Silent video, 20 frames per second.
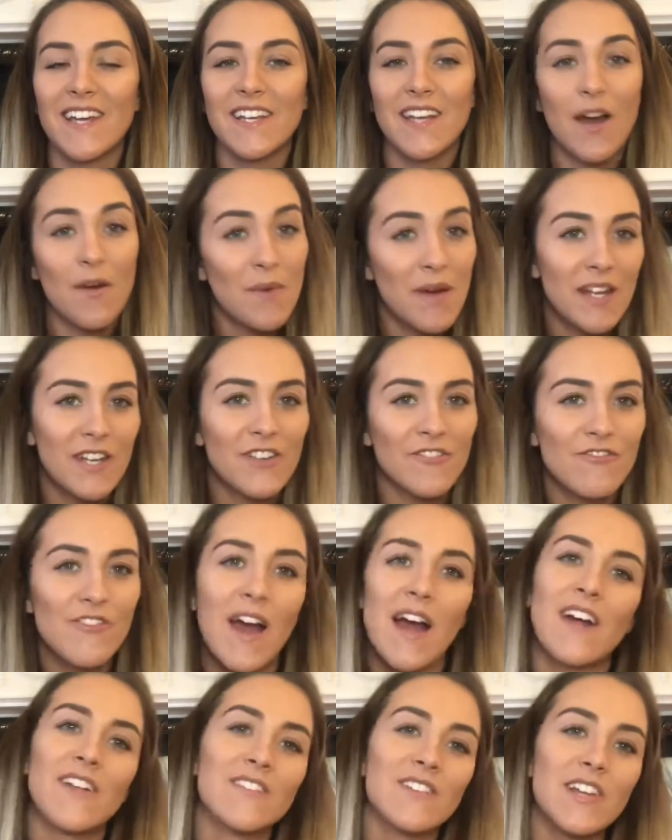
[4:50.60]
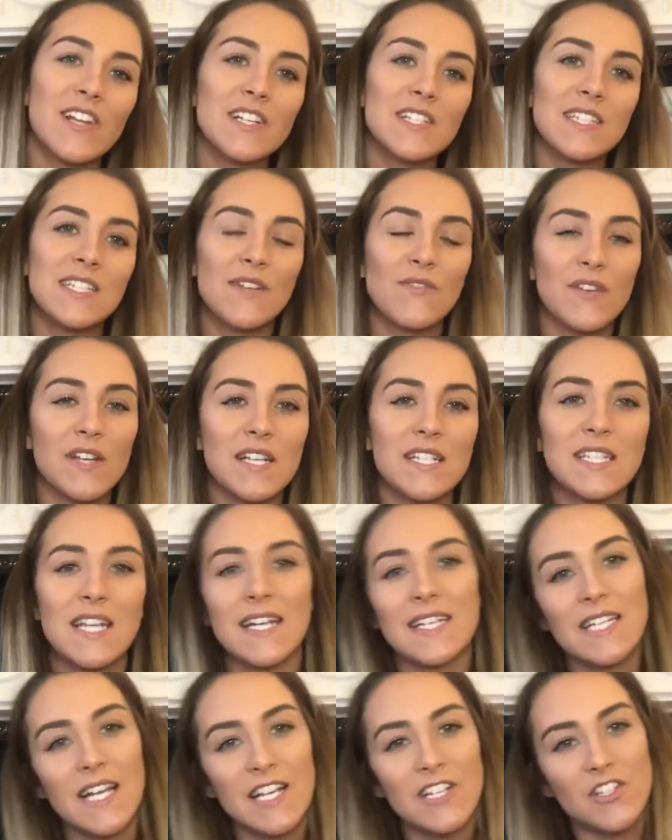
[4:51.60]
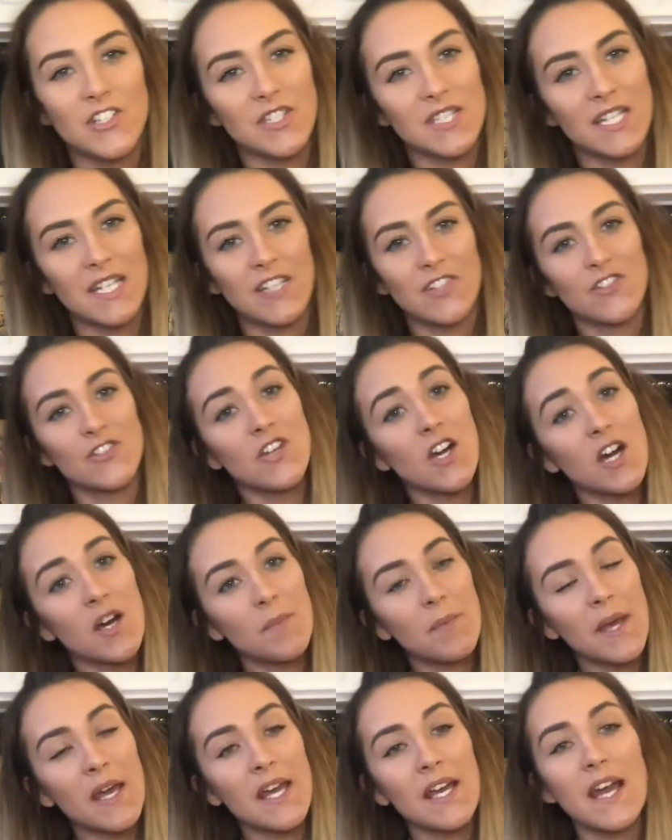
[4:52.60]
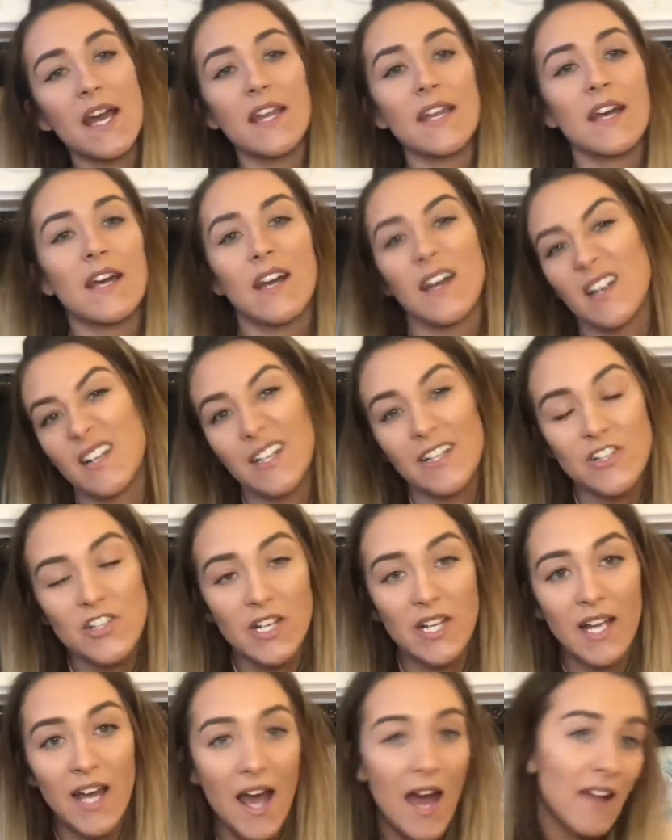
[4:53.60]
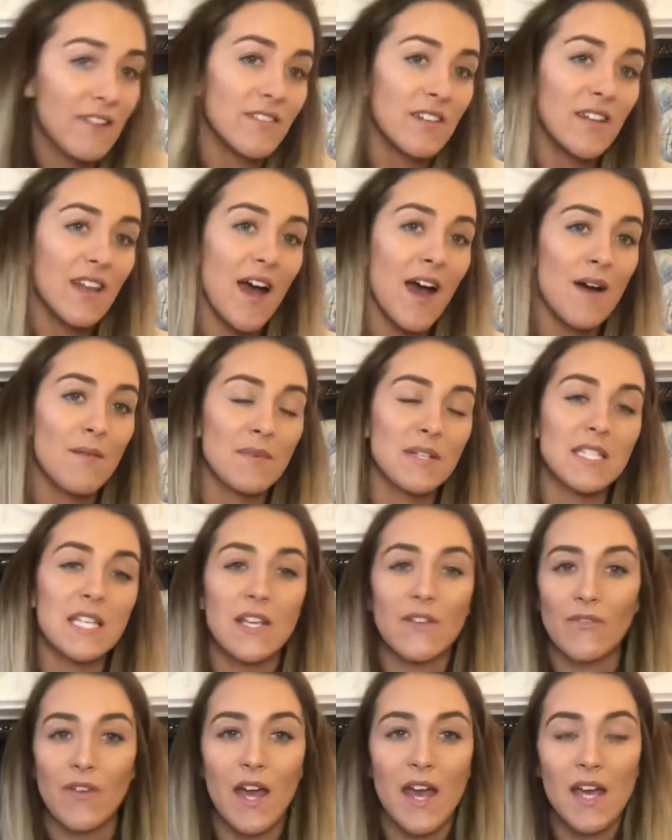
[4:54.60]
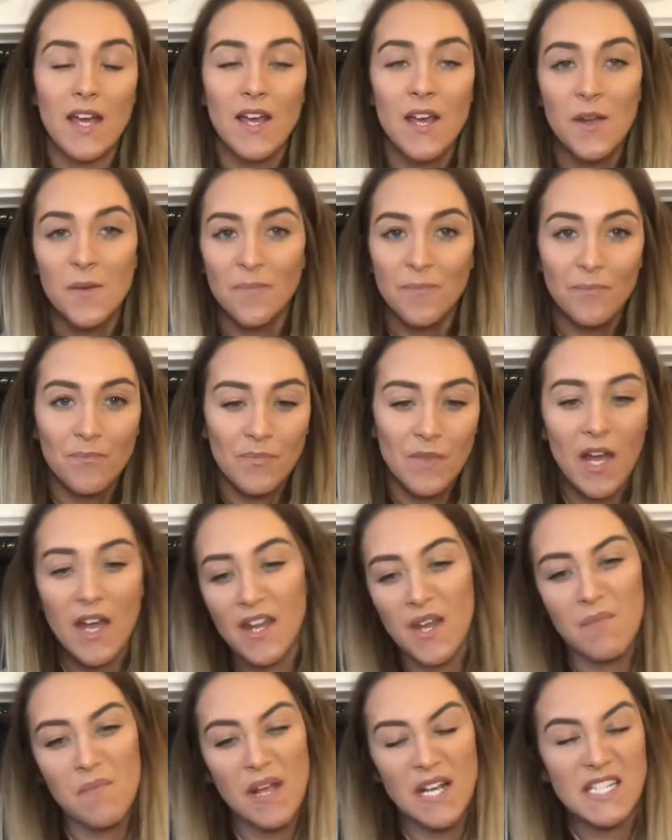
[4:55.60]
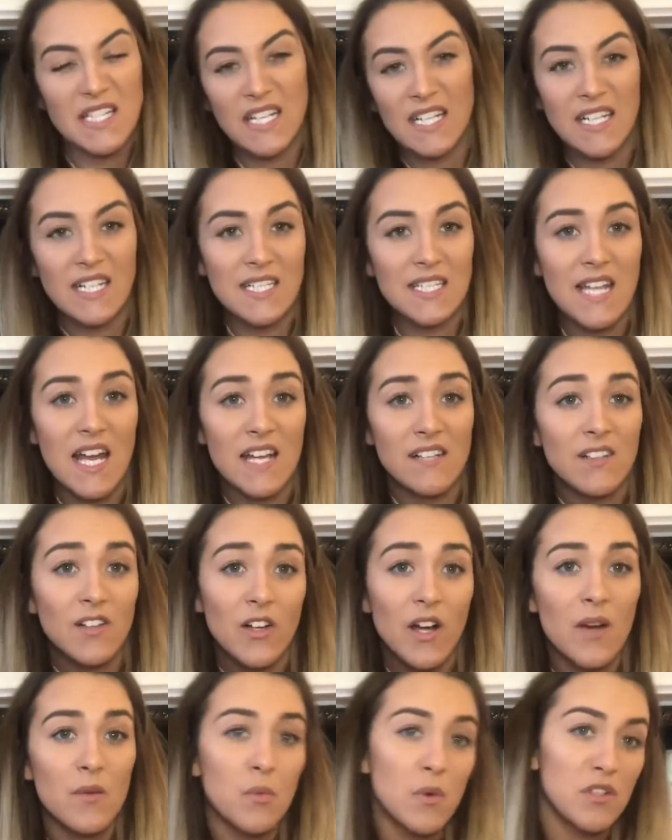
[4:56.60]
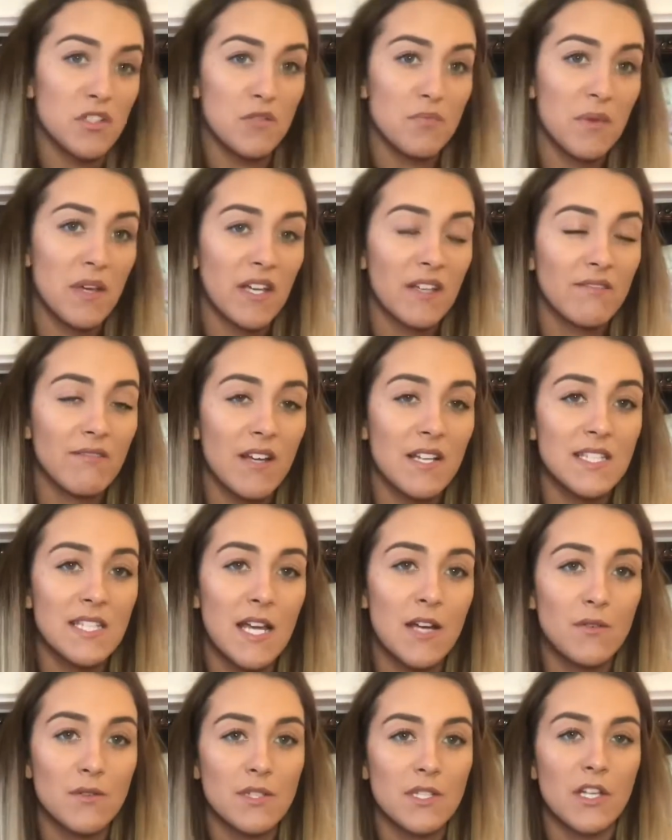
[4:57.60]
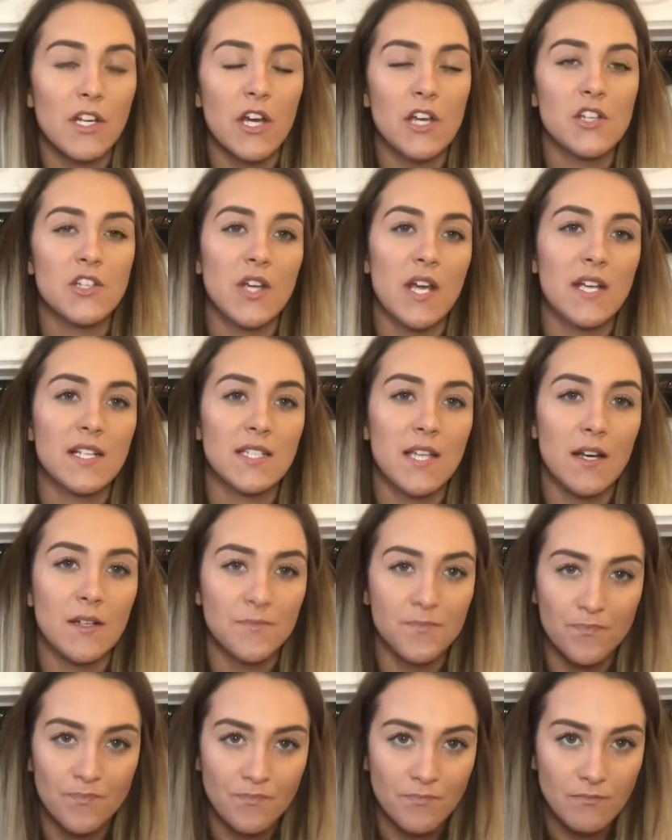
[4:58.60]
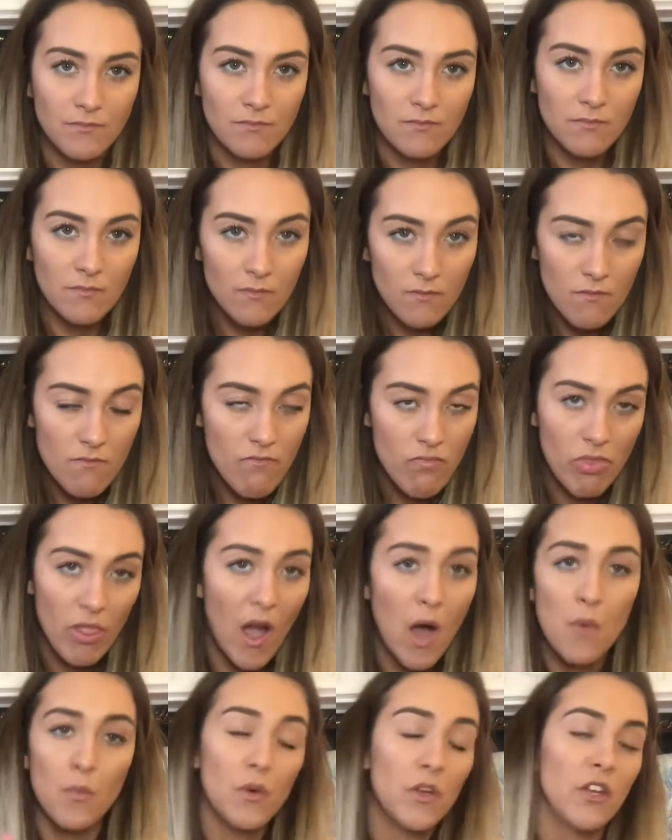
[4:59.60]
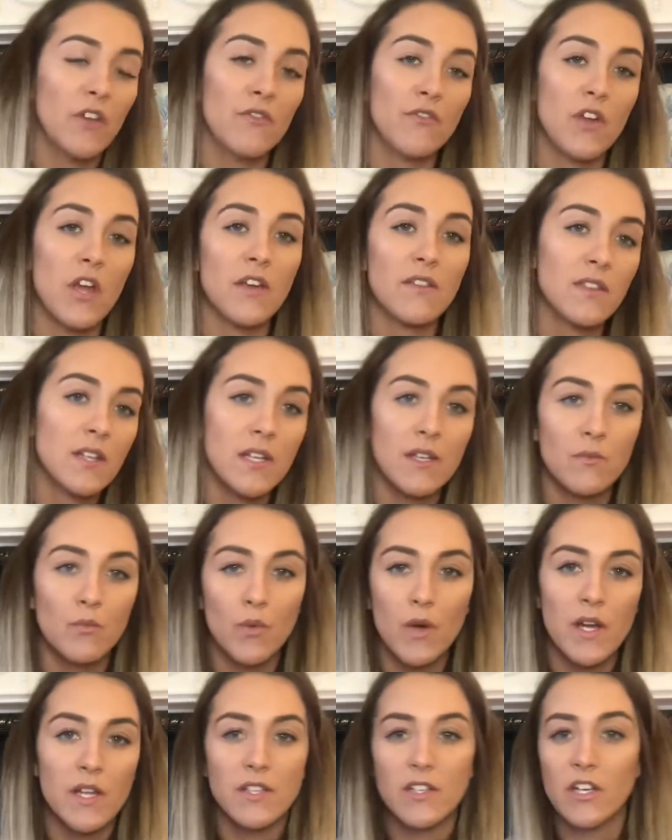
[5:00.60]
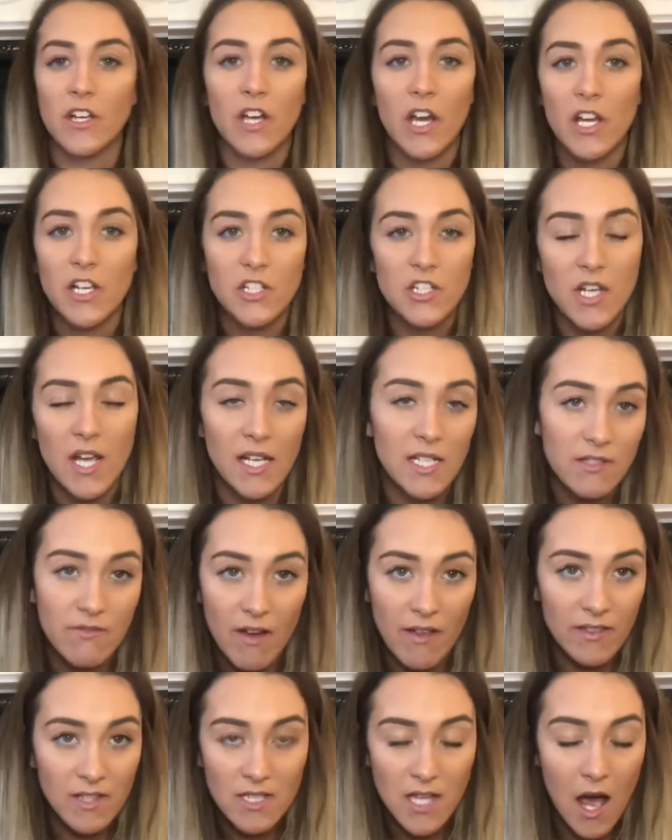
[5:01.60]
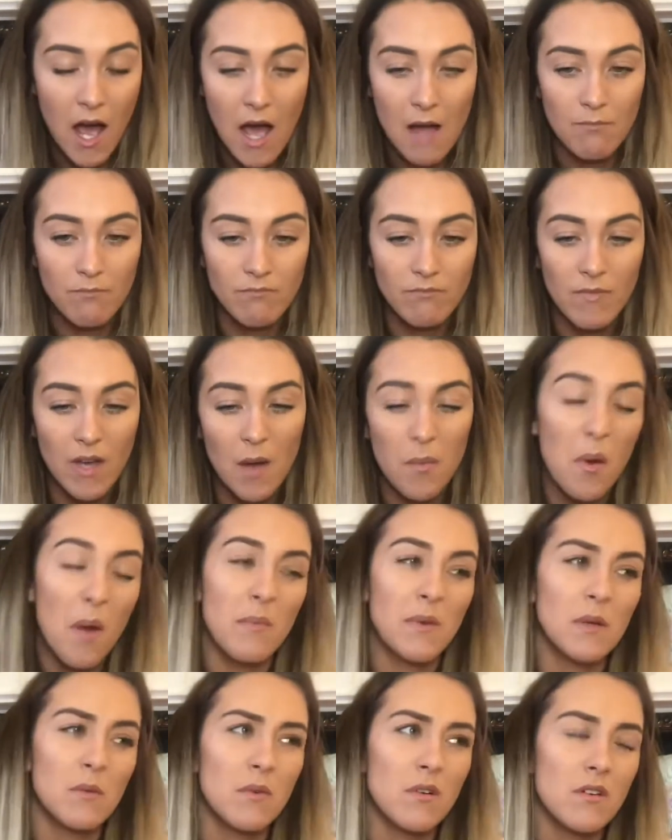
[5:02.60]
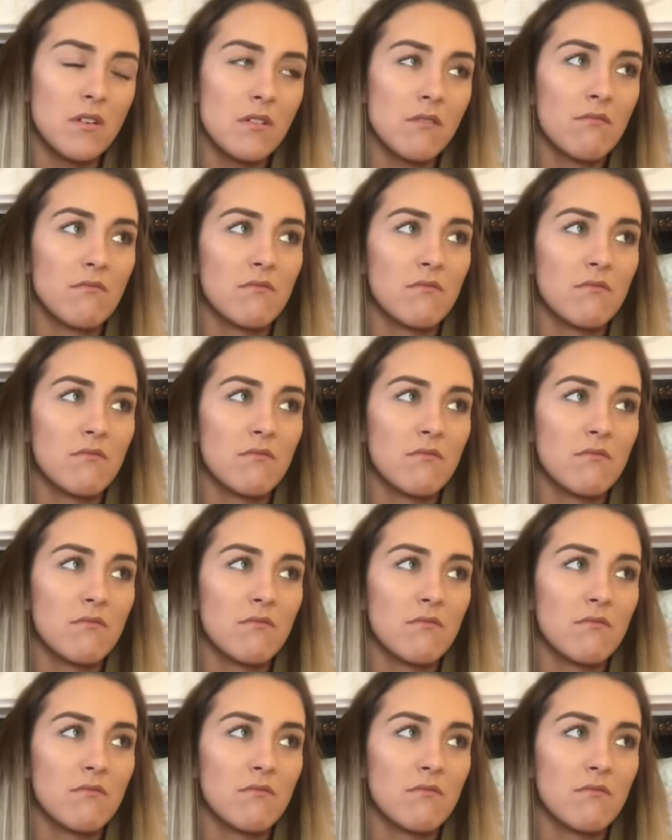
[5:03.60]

went around loads of different estate agents in Derby, and I literally handed out my CV, and I basically said, look, I want to be a sales negotiator. I wouldn't have known the word negotiator at the time. I probably would, I